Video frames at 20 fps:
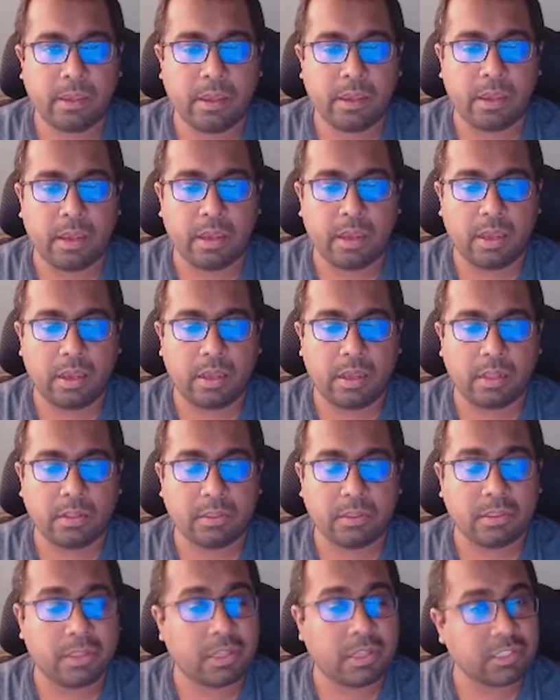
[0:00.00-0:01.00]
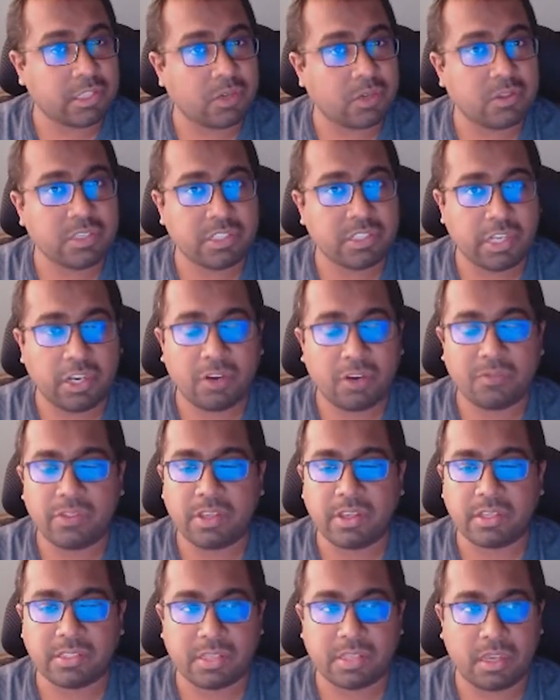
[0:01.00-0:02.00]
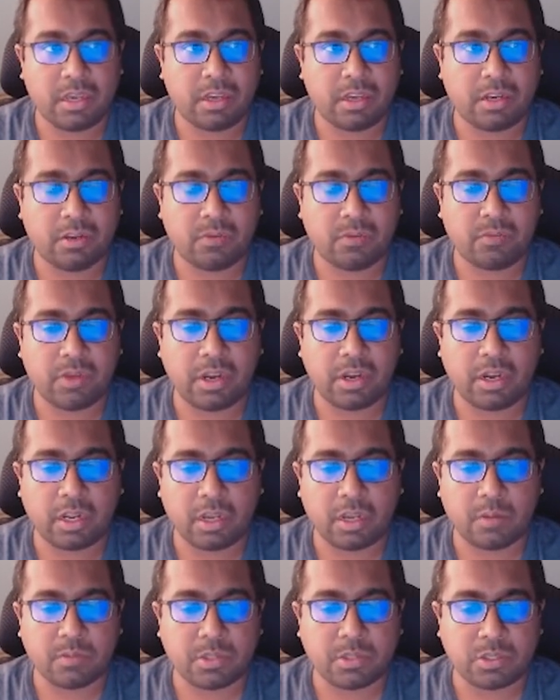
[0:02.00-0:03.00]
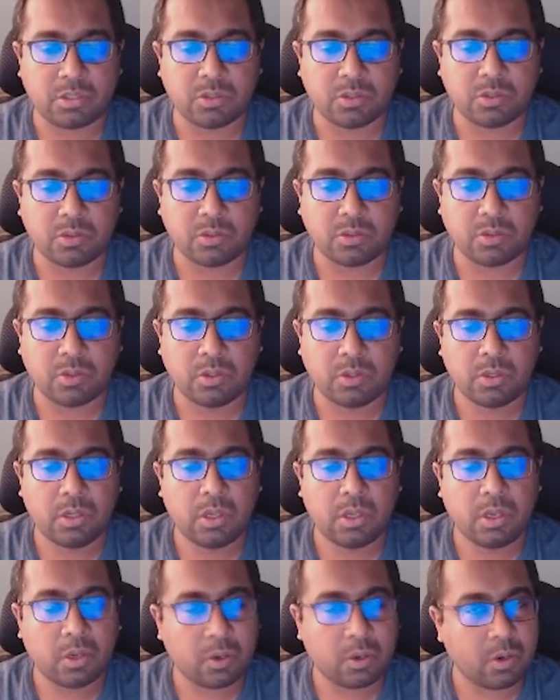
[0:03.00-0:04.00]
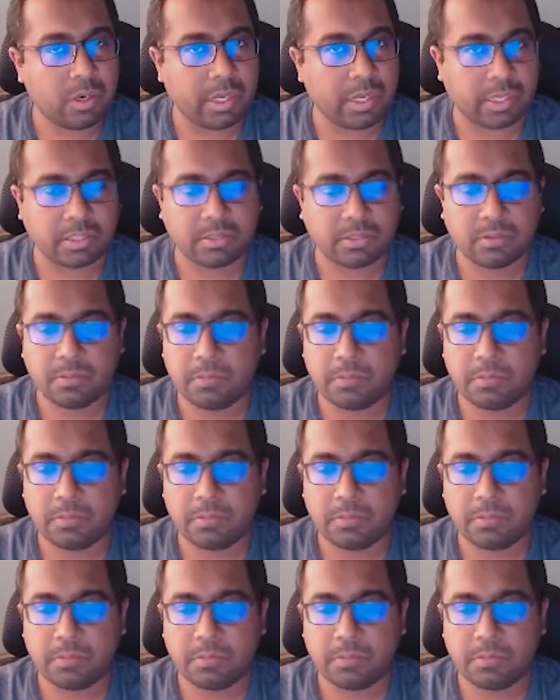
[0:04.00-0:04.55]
And that's how the state of things are when it comes to codecs.